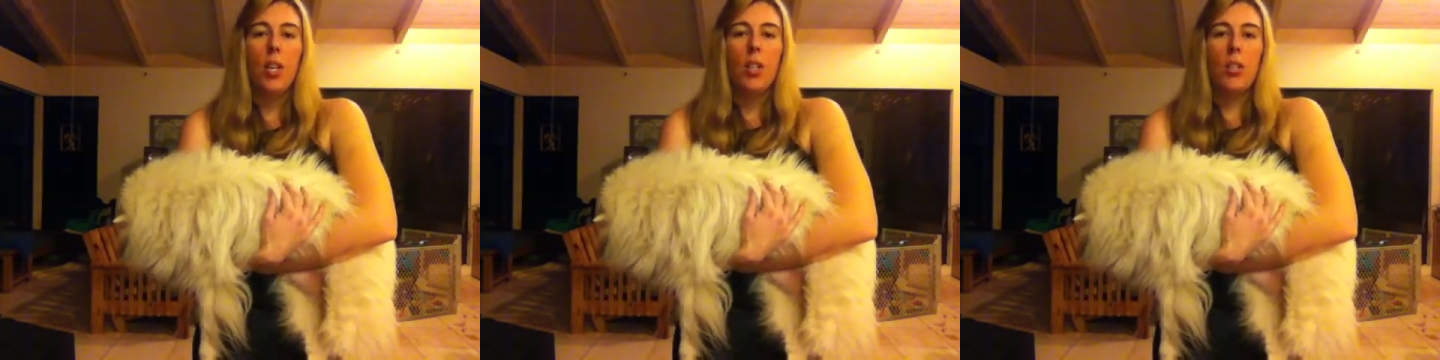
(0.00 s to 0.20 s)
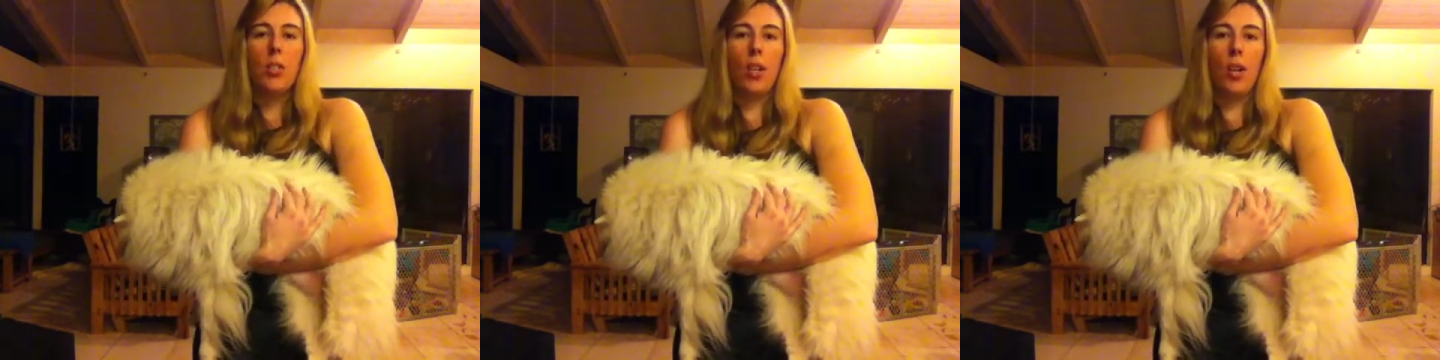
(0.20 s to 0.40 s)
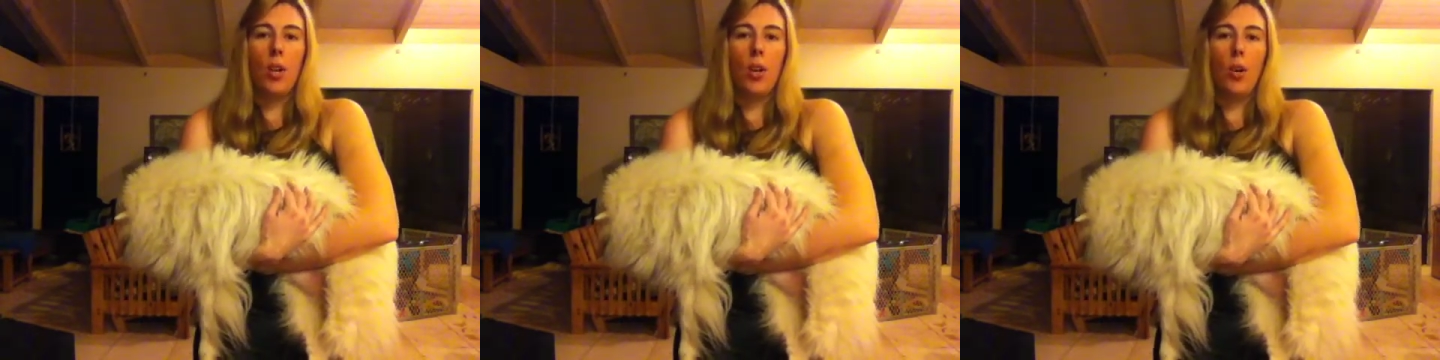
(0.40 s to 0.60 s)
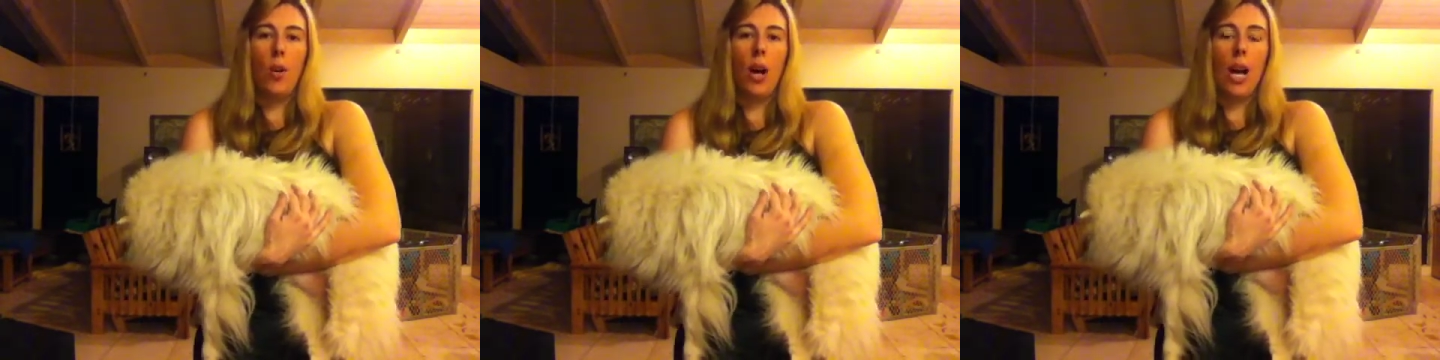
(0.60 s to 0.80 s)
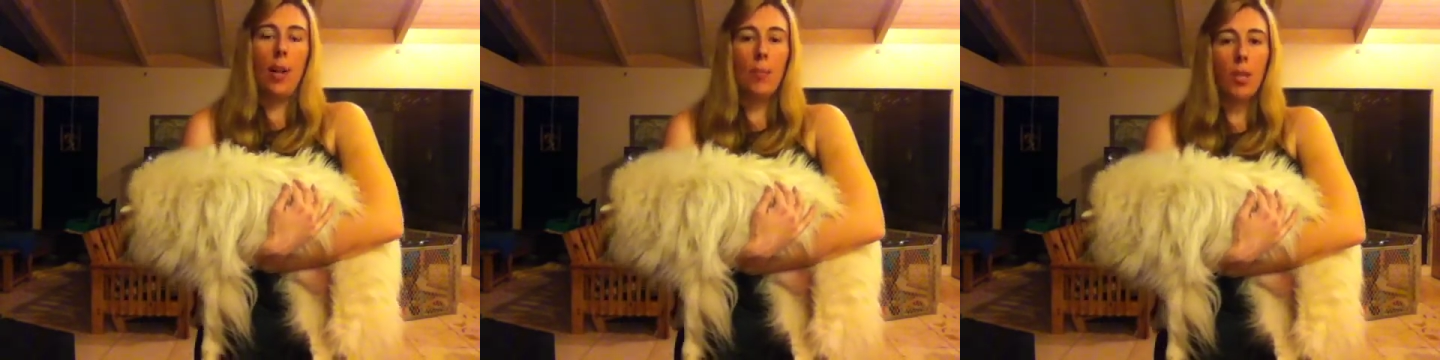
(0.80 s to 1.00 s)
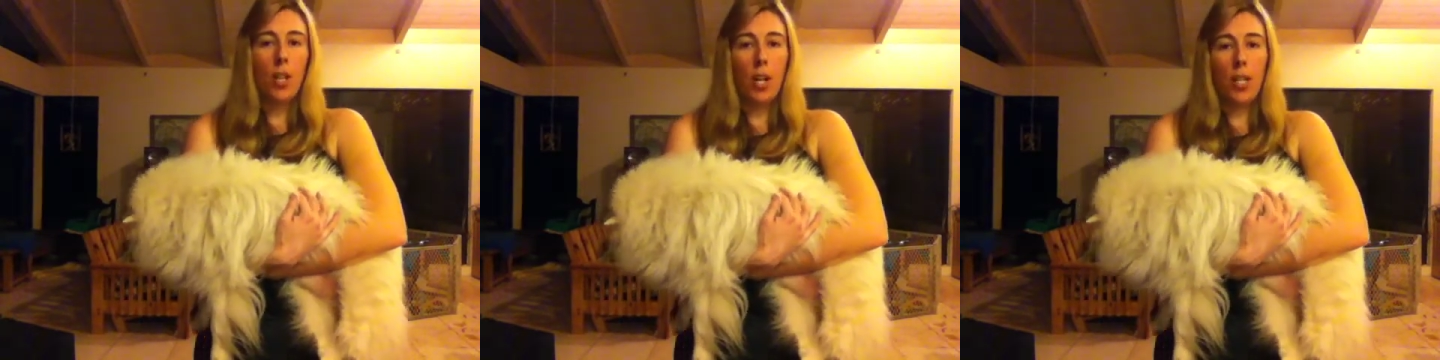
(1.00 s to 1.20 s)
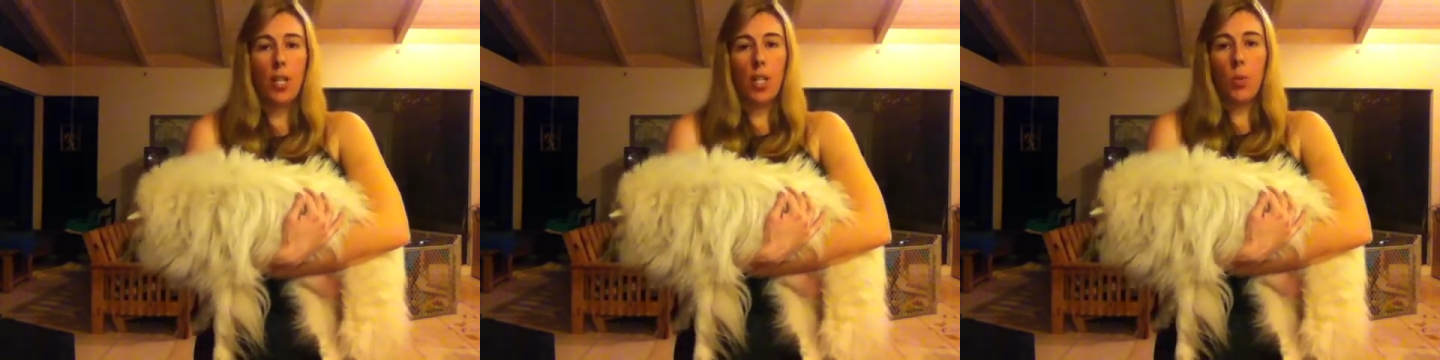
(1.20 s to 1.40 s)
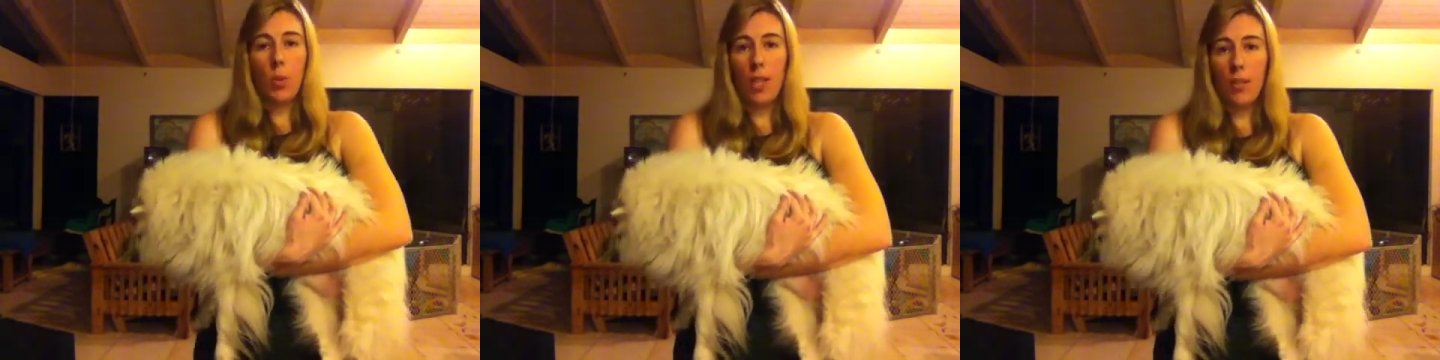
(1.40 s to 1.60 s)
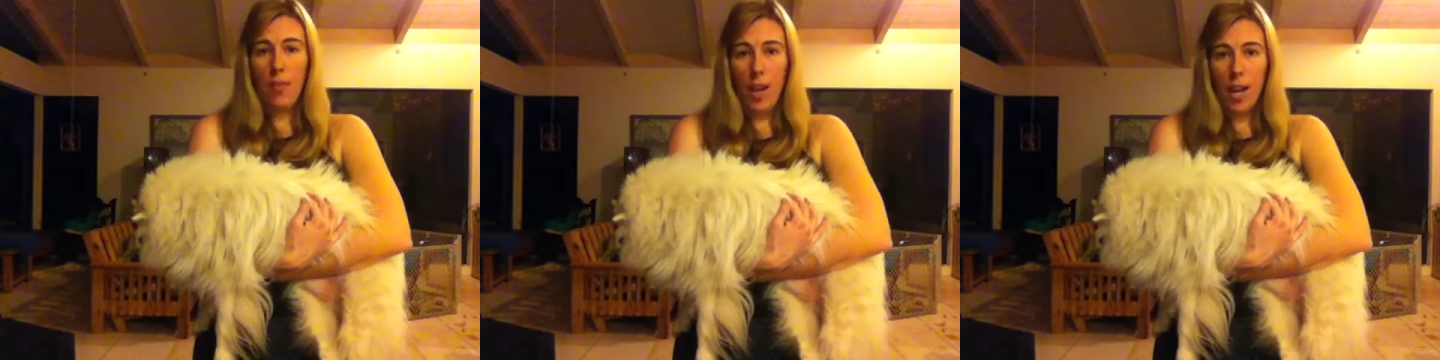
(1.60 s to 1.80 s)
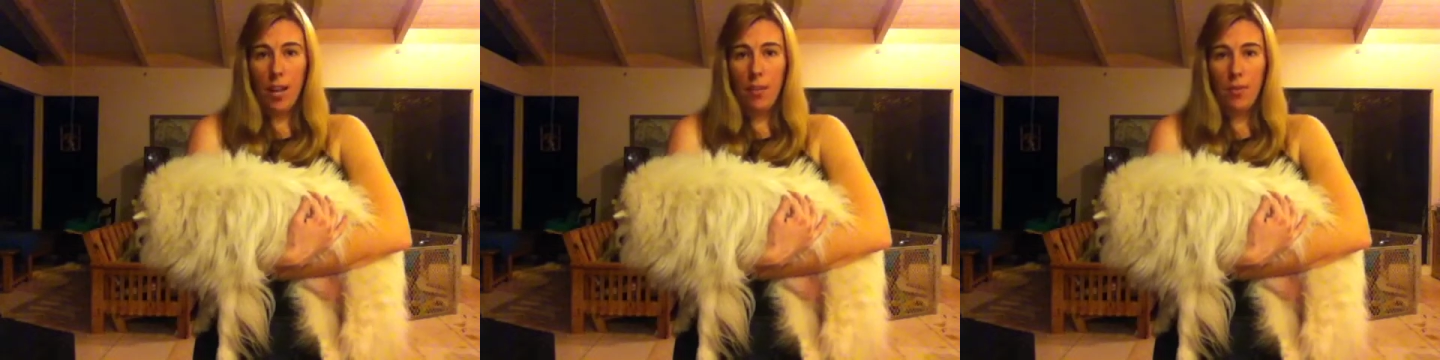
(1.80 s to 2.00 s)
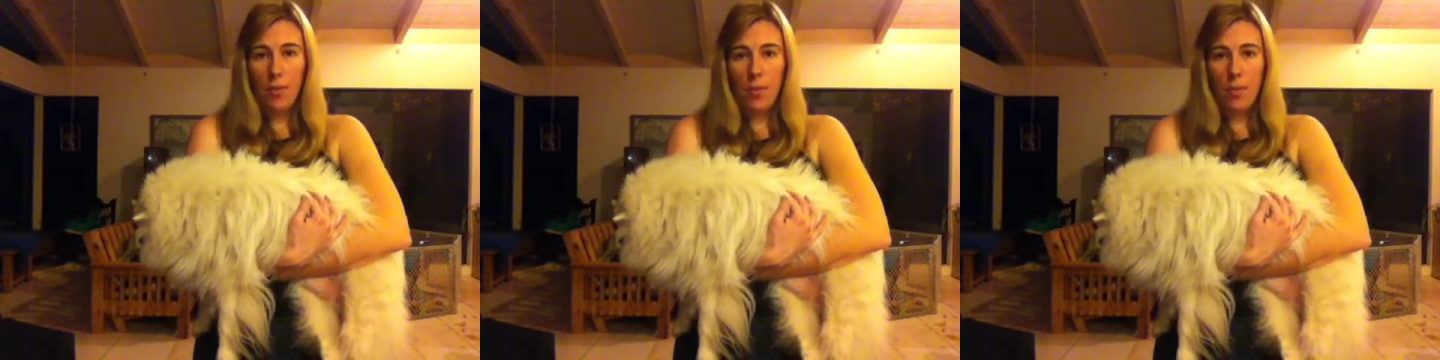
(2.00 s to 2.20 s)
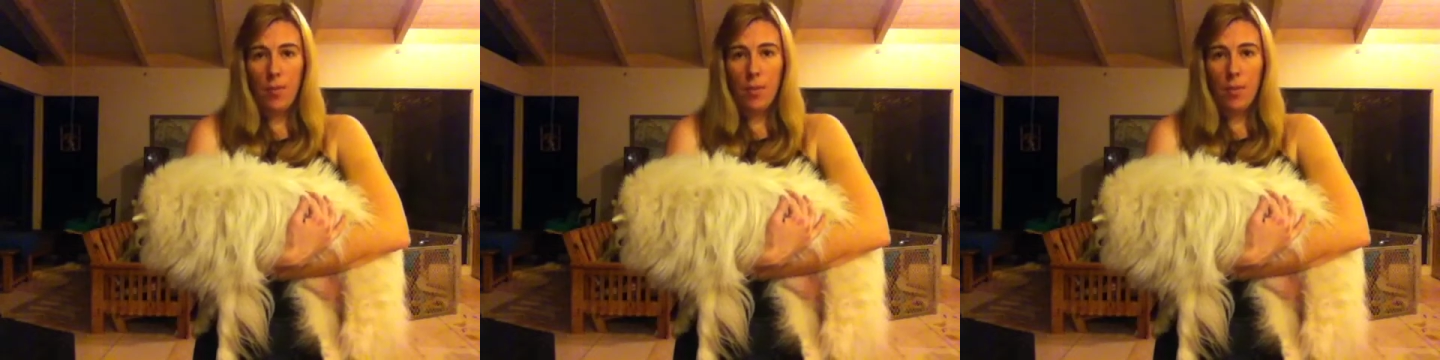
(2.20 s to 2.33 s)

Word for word: So I'm charging $25,